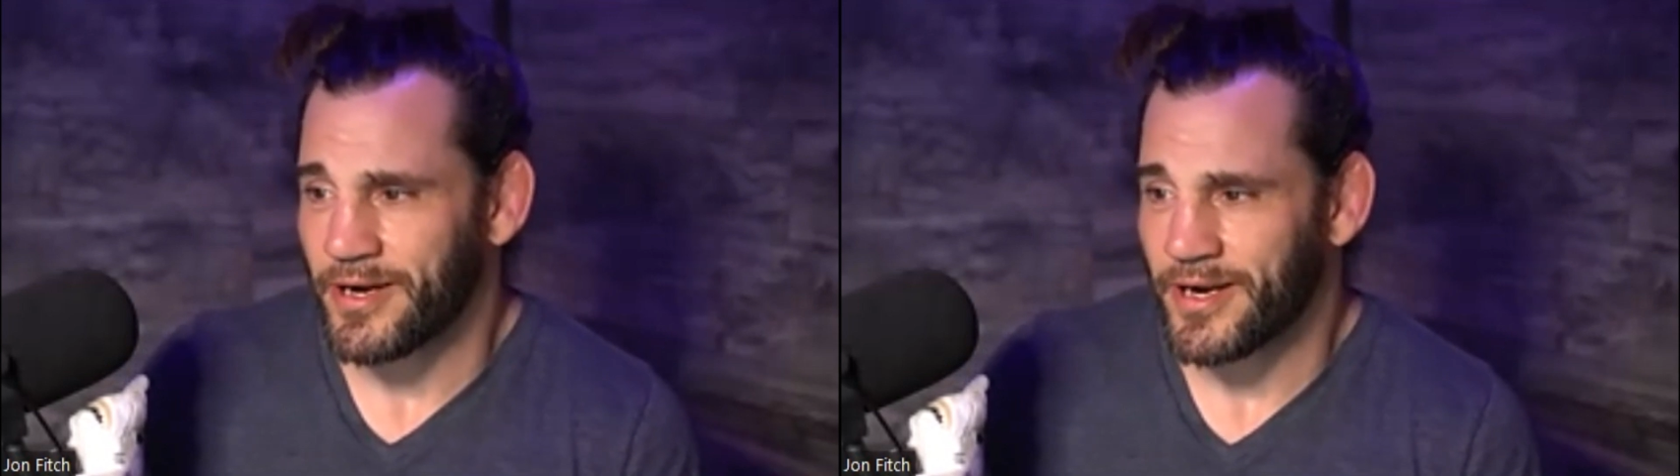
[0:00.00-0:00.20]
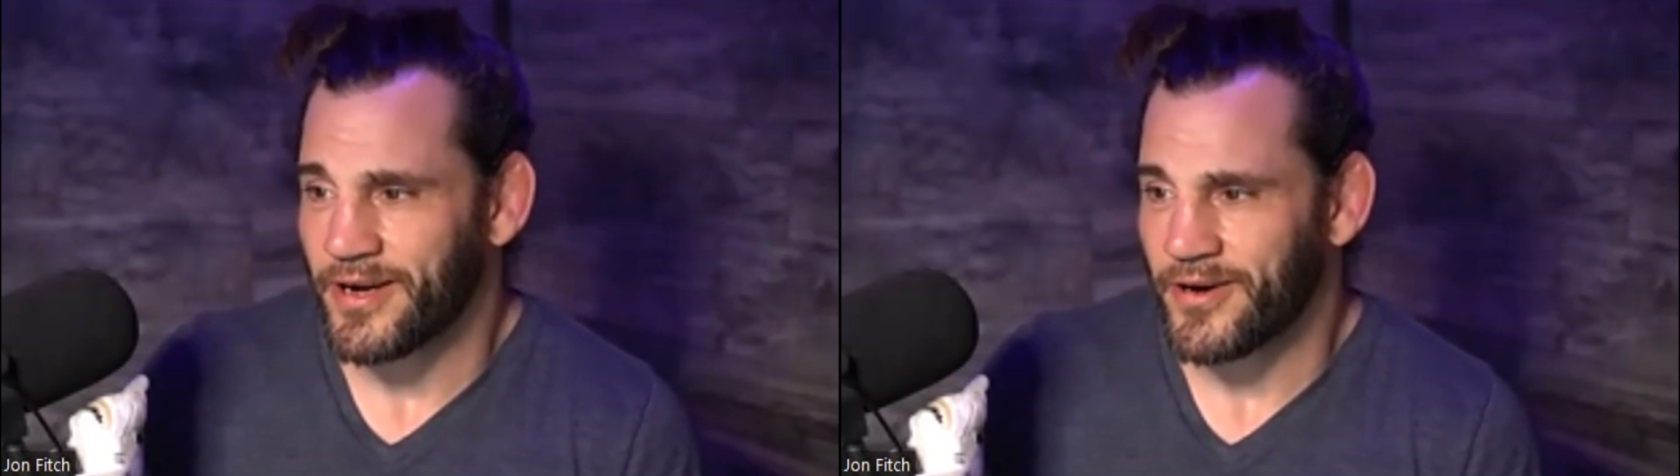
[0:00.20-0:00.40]

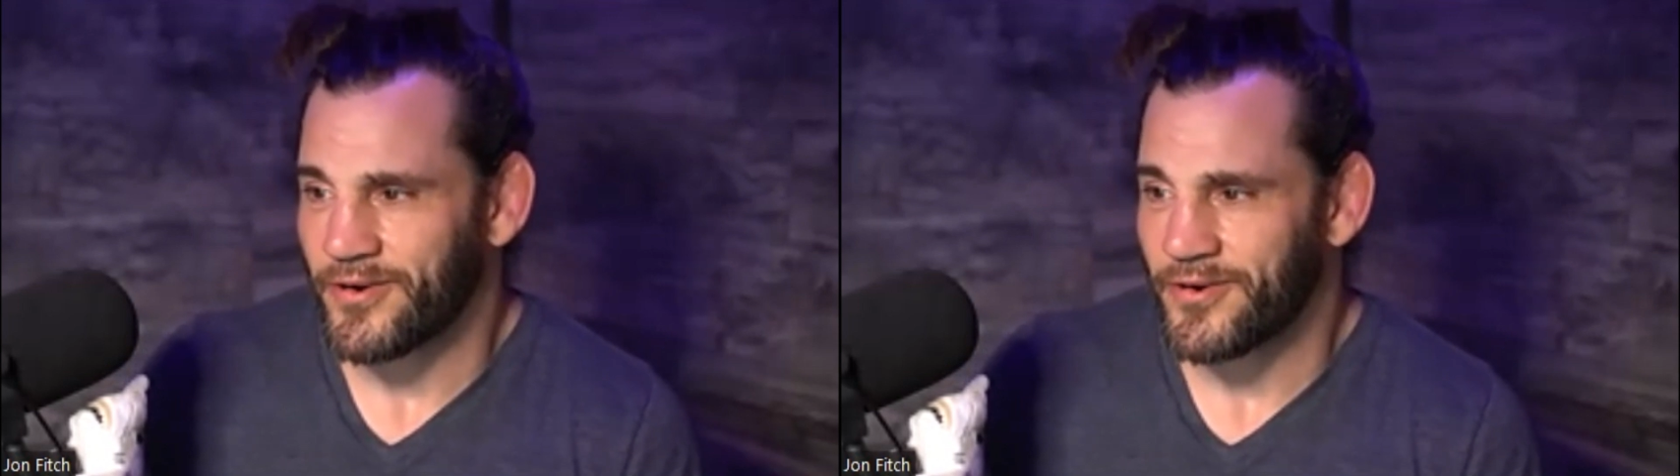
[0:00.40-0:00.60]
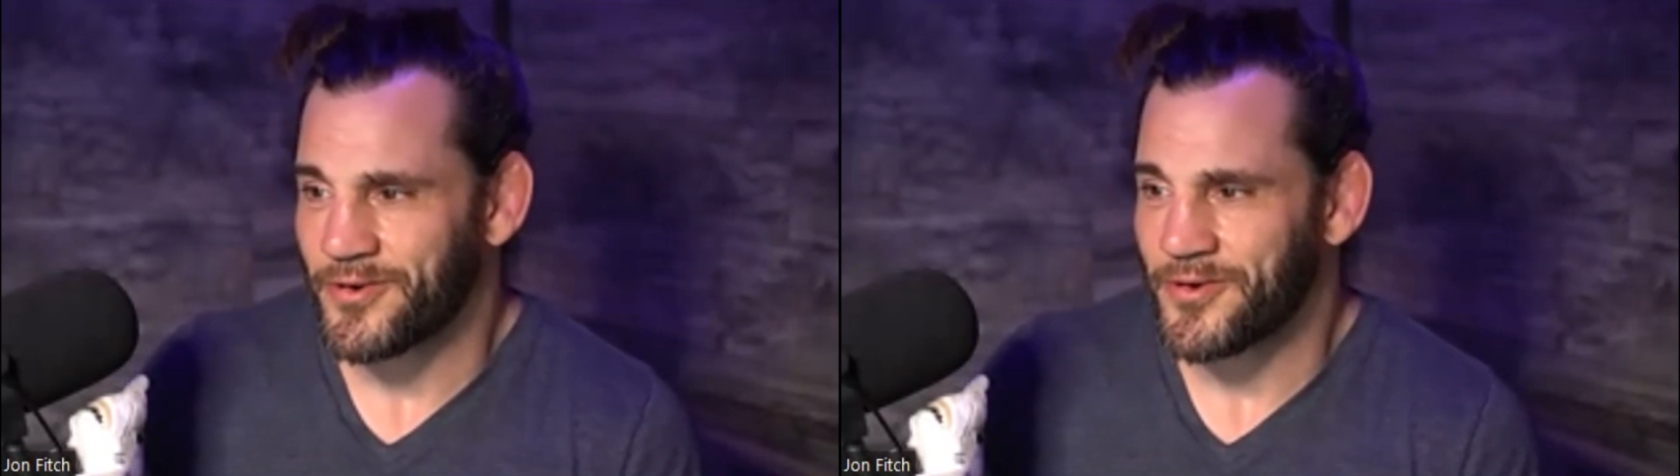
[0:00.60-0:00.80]

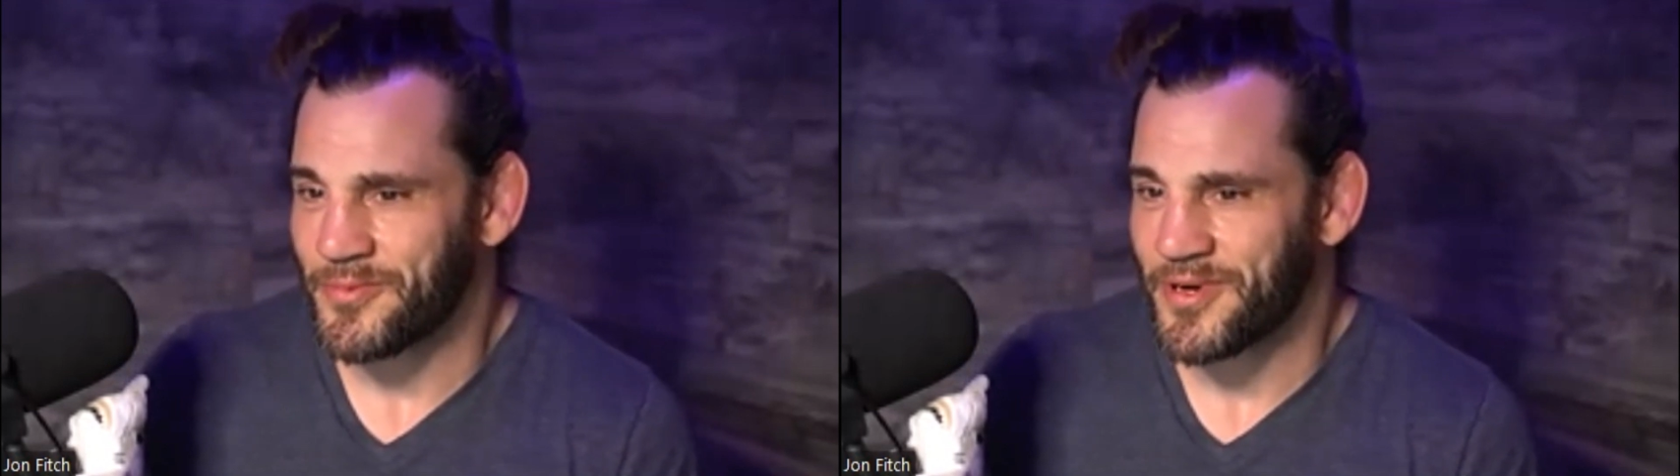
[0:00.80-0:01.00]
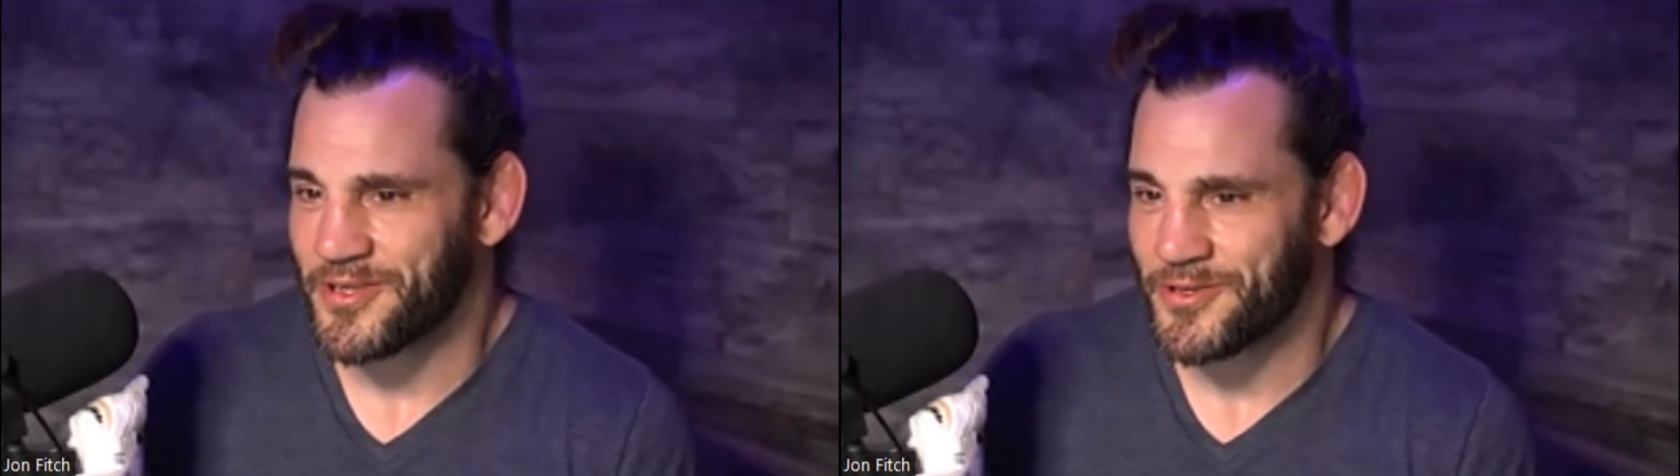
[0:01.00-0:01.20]
now,
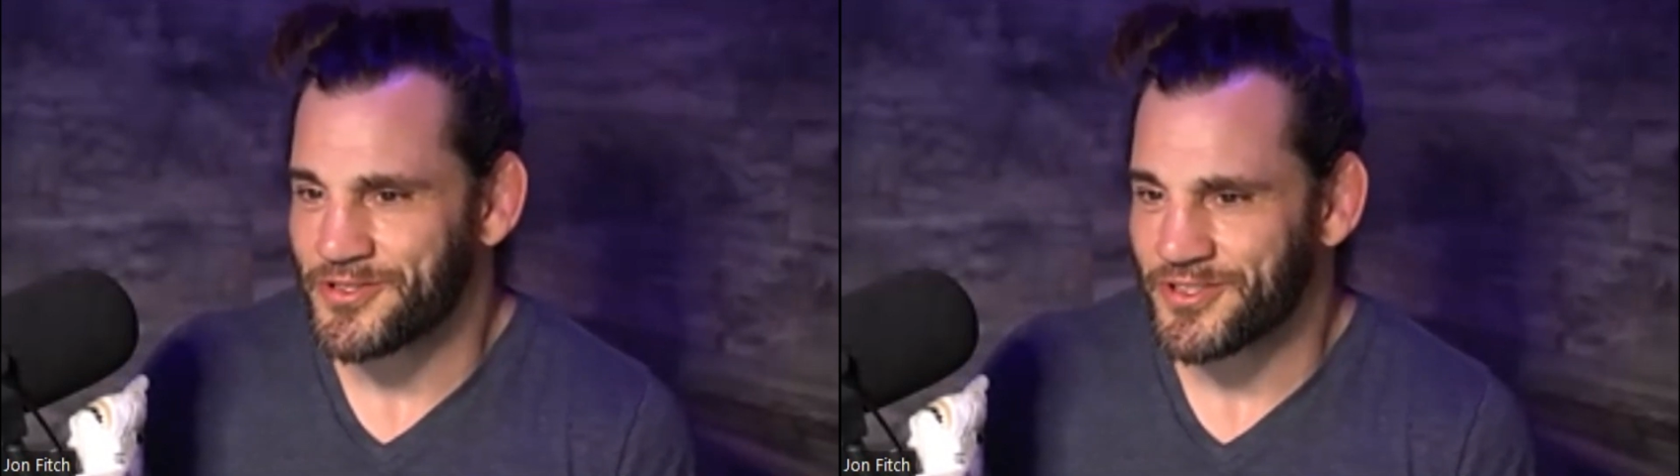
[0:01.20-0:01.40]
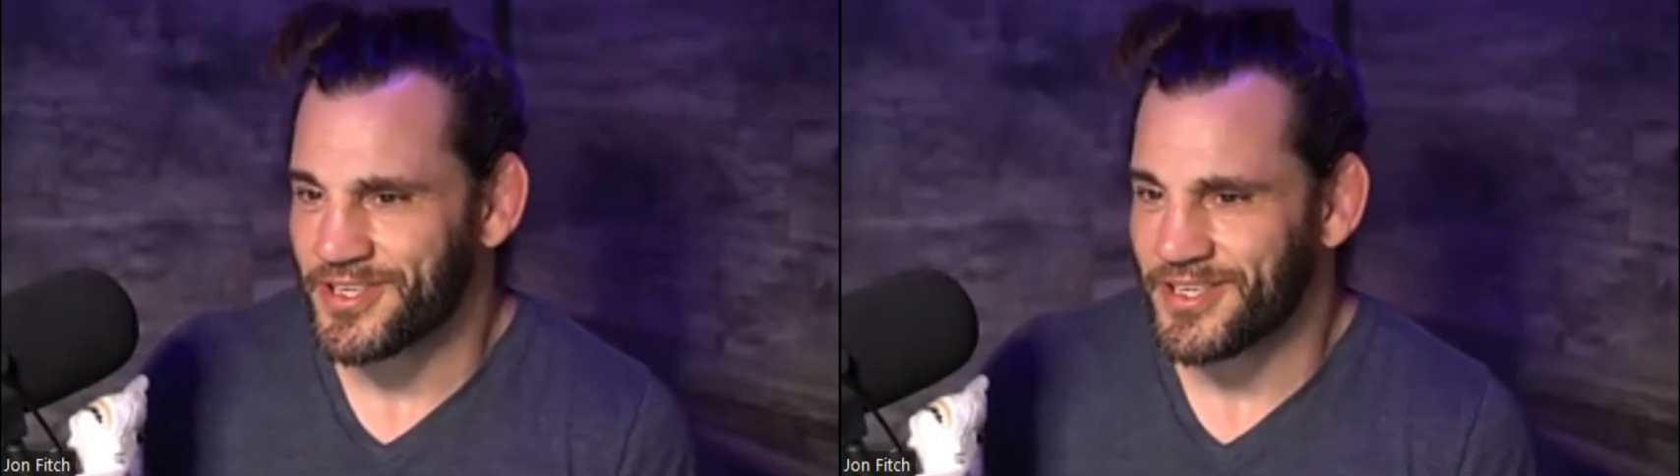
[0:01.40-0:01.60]
but usually